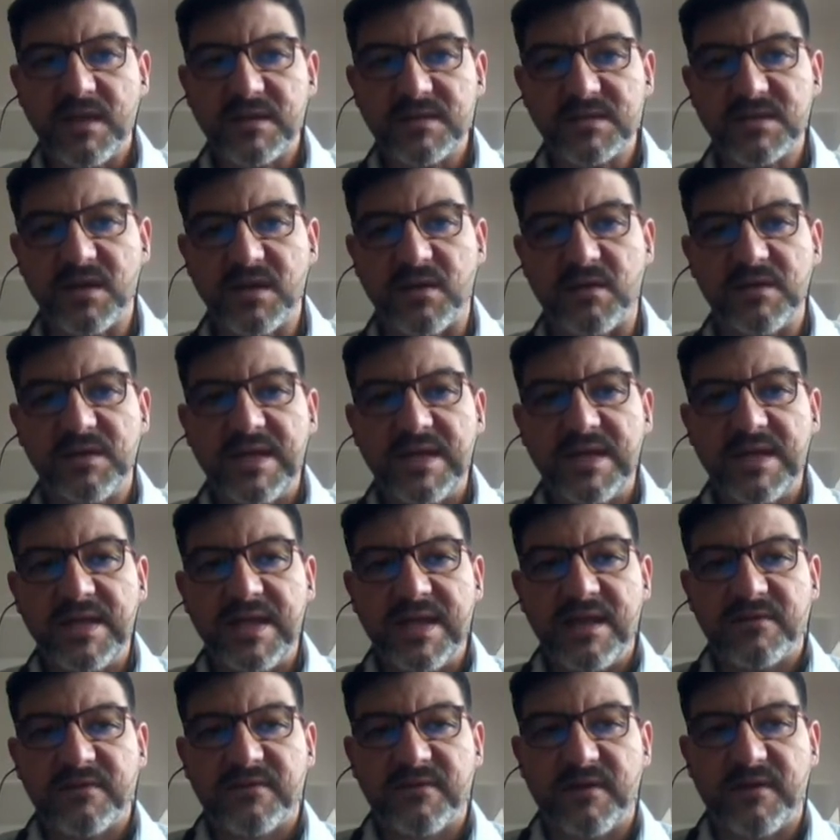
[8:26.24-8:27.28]
So
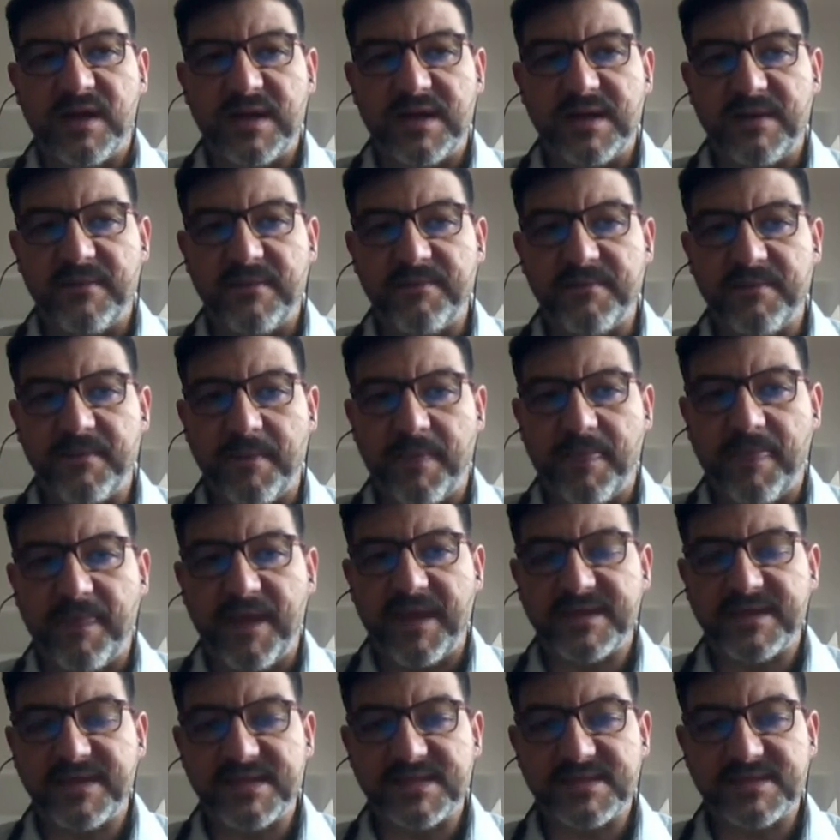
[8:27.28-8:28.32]

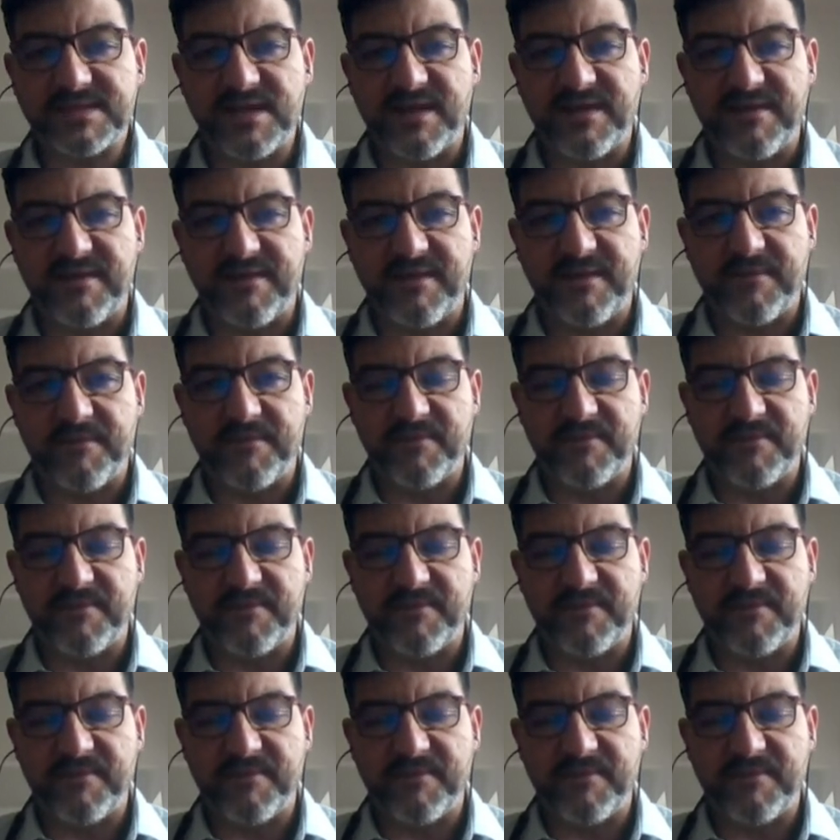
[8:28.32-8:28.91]
it is a